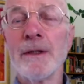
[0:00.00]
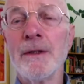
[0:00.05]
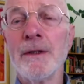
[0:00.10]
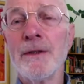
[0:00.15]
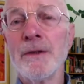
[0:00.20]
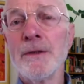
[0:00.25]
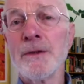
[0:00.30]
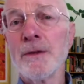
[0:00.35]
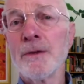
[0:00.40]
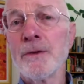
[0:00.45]

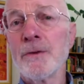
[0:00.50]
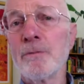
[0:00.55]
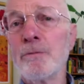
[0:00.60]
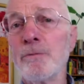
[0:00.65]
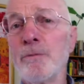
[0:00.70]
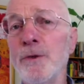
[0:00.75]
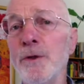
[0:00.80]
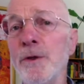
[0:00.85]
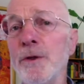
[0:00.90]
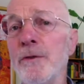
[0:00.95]
So
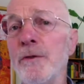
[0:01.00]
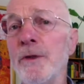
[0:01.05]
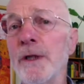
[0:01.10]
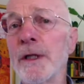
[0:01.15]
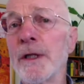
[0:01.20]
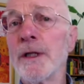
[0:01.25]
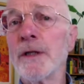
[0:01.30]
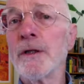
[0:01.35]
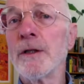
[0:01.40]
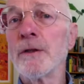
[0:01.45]
move that
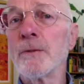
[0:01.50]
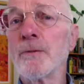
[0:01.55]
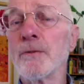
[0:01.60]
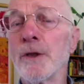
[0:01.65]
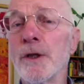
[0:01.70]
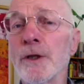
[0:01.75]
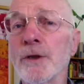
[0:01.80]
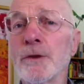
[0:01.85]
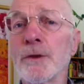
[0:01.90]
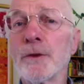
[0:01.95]
area of
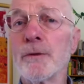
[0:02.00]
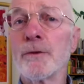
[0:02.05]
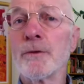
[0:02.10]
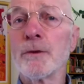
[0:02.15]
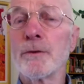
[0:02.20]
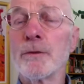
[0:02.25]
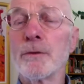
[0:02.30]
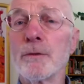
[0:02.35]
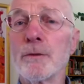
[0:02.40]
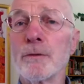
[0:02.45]
pressure of
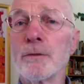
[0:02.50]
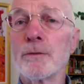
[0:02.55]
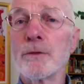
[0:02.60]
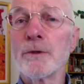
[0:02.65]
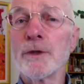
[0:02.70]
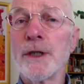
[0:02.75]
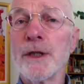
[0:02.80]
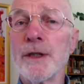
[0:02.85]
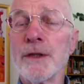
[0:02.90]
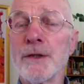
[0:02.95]
your
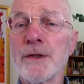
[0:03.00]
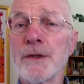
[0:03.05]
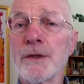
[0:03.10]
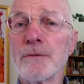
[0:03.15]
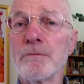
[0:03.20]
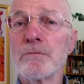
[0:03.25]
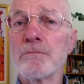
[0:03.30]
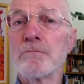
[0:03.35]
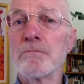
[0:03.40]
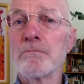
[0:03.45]
chest
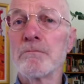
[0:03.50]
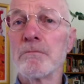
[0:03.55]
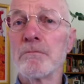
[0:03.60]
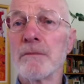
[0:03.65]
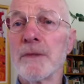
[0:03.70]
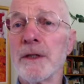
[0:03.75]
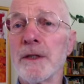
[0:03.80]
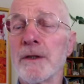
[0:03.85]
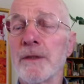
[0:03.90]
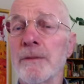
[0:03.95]

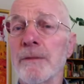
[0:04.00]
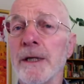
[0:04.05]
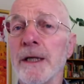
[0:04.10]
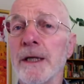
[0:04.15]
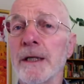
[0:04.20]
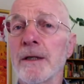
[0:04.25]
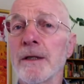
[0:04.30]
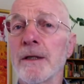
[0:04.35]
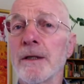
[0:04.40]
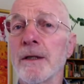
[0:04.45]
at the
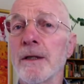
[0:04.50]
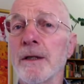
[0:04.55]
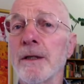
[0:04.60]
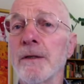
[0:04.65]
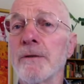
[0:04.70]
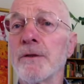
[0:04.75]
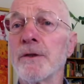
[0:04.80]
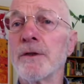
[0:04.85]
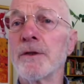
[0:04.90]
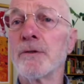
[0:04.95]
back
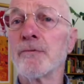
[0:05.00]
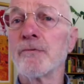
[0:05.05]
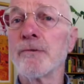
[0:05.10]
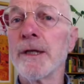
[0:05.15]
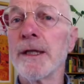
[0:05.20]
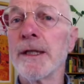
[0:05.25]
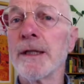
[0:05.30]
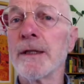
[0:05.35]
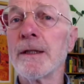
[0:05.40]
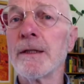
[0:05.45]
over to the
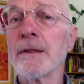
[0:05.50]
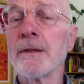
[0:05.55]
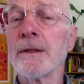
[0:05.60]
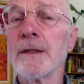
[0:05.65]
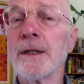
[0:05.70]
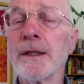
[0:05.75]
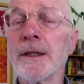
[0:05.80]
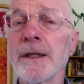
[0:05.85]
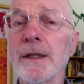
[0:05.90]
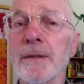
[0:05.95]
right a little
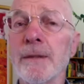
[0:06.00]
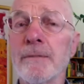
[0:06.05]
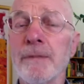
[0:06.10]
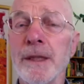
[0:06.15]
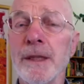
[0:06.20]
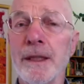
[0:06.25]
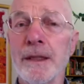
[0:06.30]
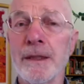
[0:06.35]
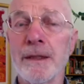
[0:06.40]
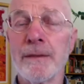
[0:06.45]
and come
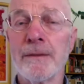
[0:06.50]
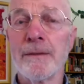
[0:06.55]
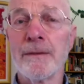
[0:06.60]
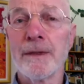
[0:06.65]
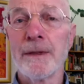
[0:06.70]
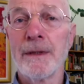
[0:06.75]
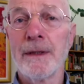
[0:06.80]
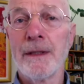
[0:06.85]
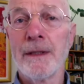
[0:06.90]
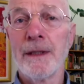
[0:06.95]
back.
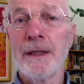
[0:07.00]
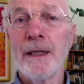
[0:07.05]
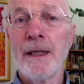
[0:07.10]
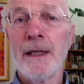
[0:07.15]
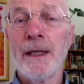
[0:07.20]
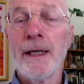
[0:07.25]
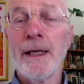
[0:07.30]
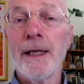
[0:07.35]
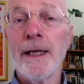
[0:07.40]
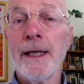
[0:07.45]

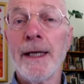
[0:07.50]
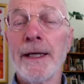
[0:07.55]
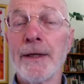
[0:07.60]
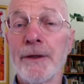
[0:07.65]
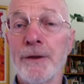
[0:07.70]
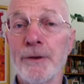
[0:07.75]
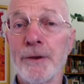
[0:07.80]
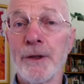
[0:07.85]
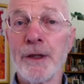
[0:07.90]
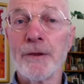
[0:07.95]
And
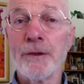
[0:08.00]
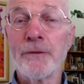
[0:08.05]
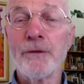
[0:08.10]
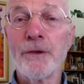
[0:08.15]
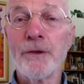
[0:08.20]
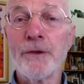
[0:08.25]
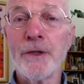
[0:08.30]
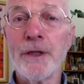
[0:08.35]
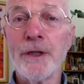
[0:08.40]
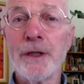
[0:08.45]
do that a
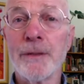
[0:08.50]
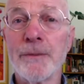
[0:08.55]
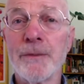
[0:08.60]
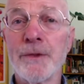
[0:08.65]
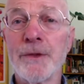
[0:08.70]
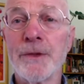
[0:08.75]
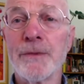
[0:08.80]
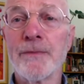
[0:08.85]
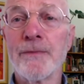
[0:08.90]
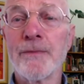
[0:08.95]
few
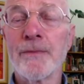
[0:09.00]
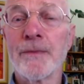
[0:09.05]
times.